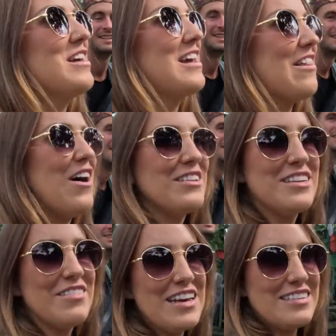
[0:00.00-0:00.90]
you can get
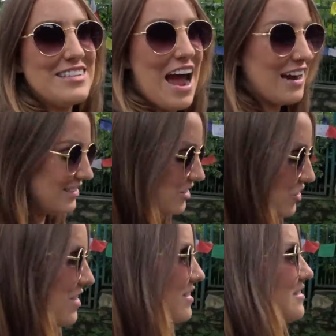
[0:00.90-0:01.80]
lots of like snacks
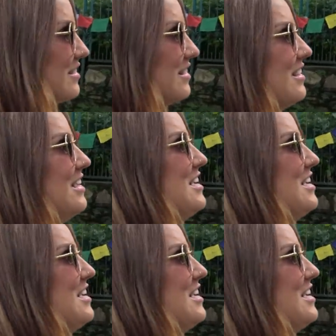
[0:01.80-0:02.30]
and drinks and